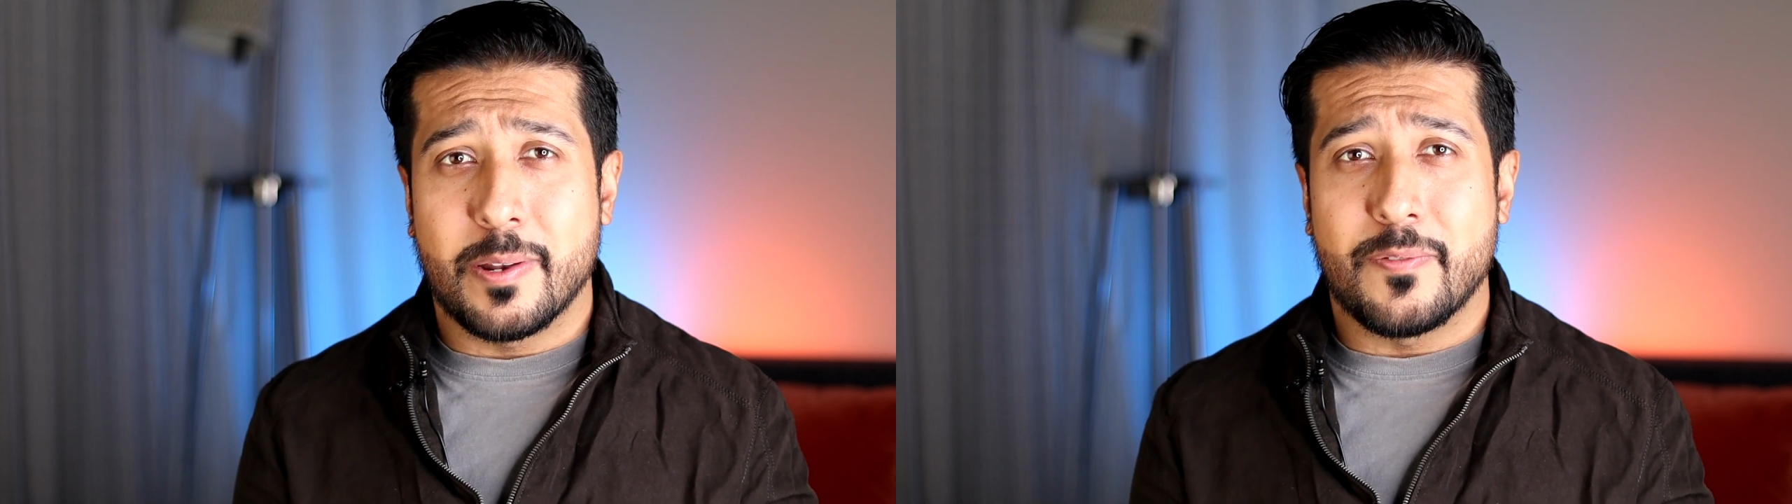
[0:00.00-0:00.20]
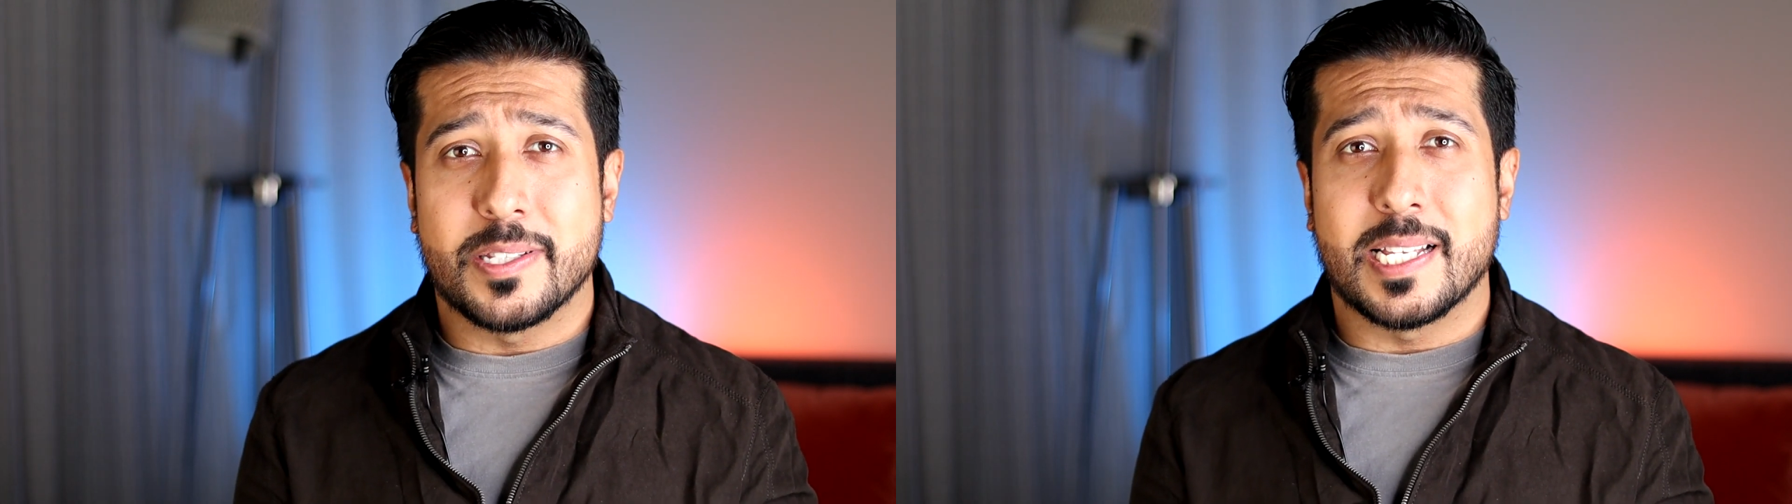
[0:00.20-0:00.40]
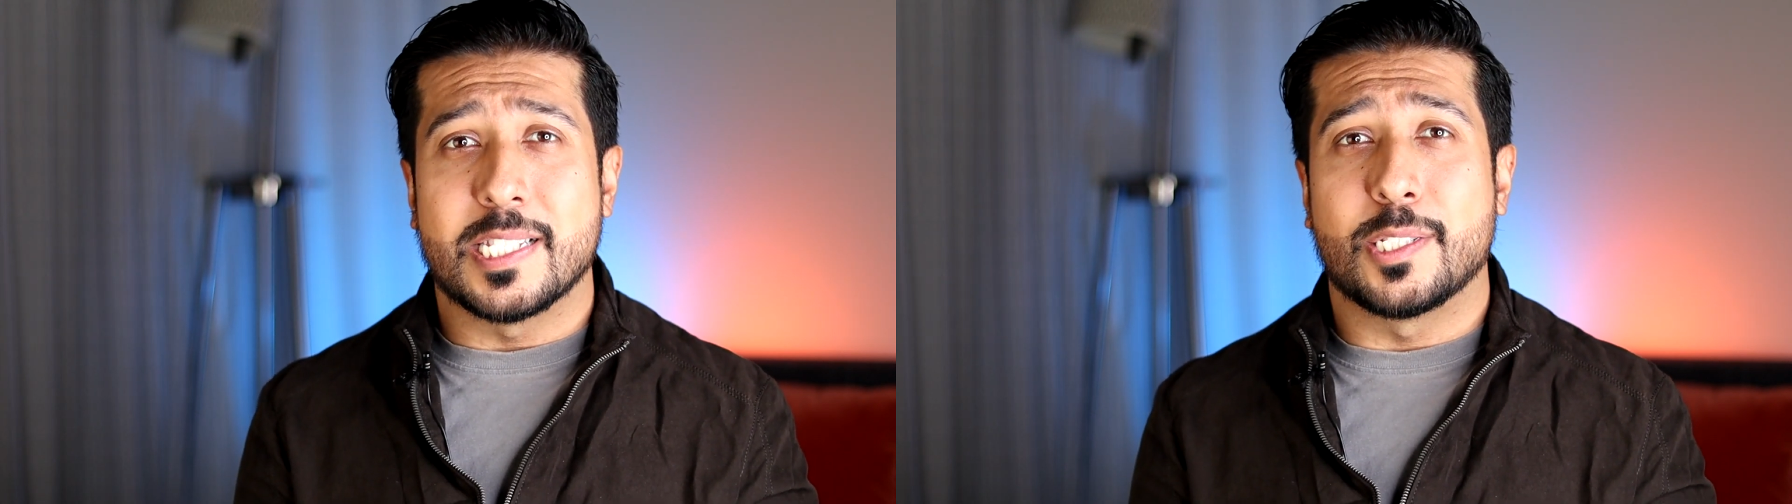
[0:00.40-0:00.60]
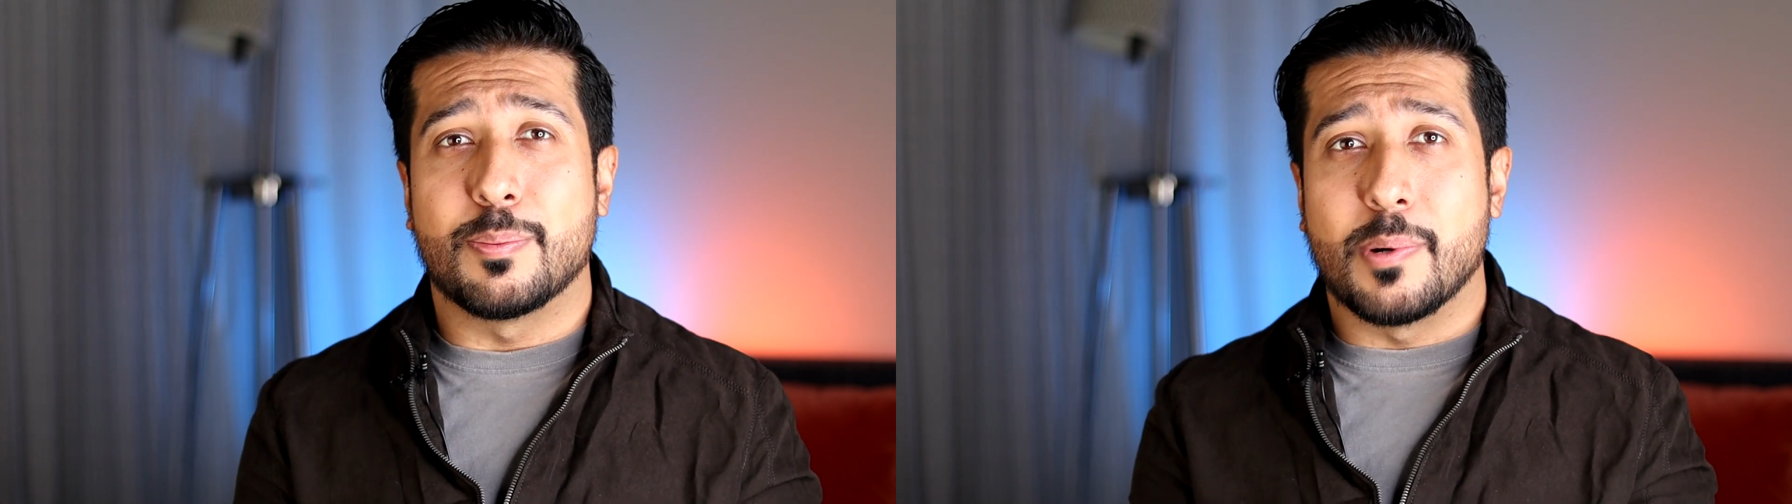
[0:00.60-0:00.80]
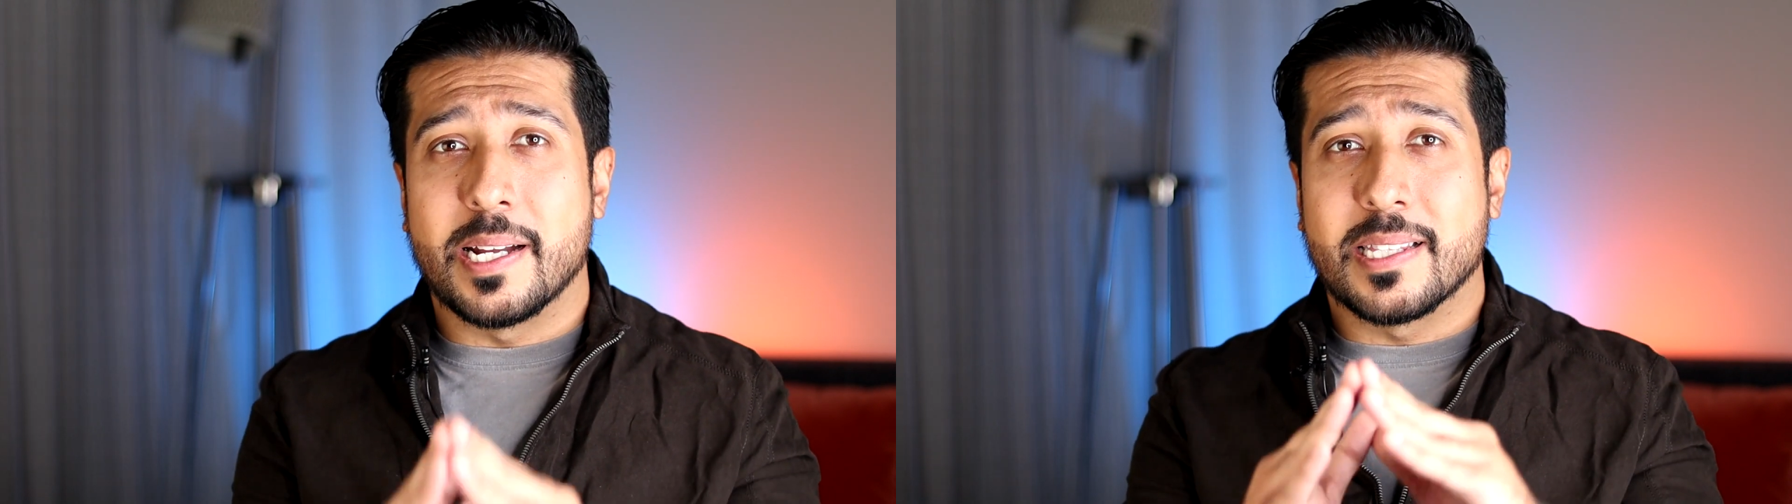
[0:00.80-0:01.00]
benefits as
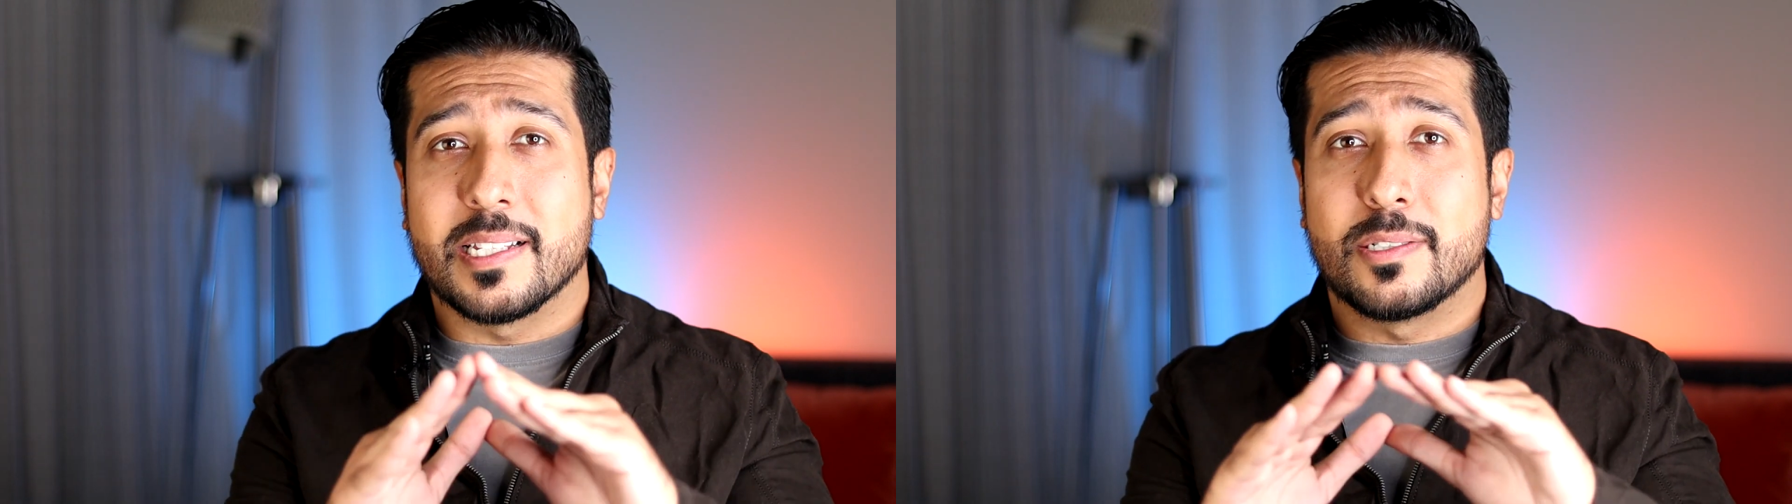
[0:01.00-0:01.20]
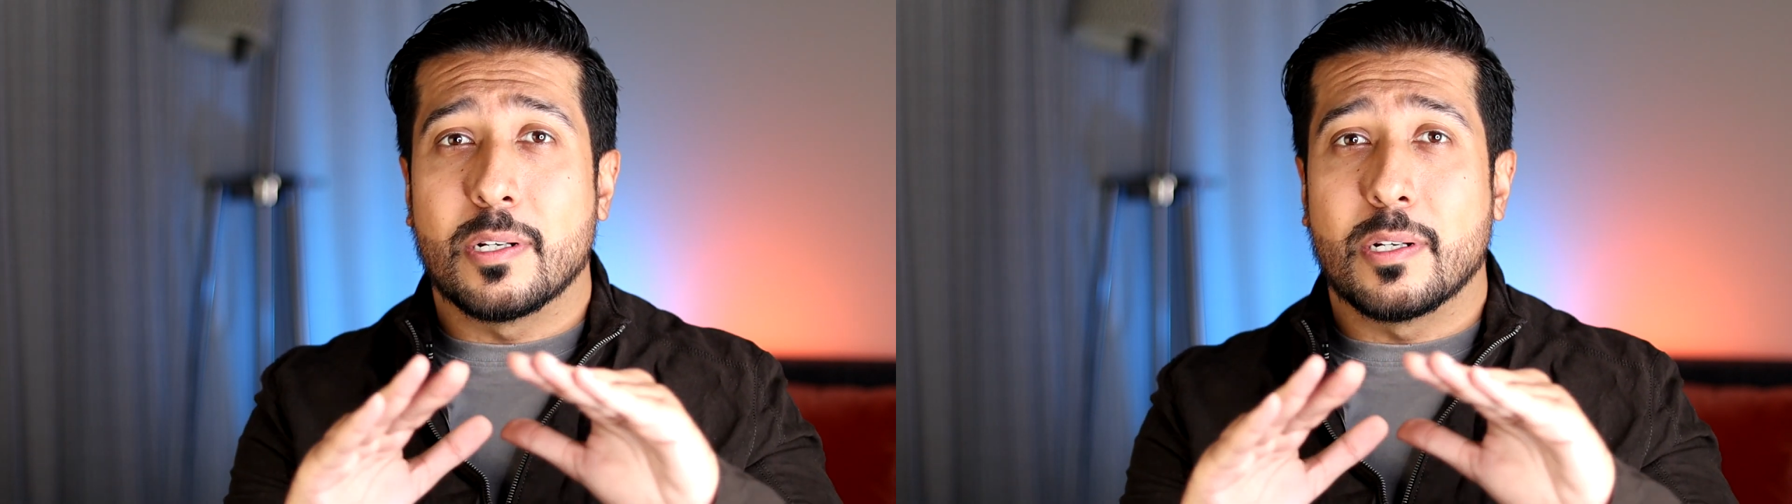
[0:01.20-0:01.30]
spreading the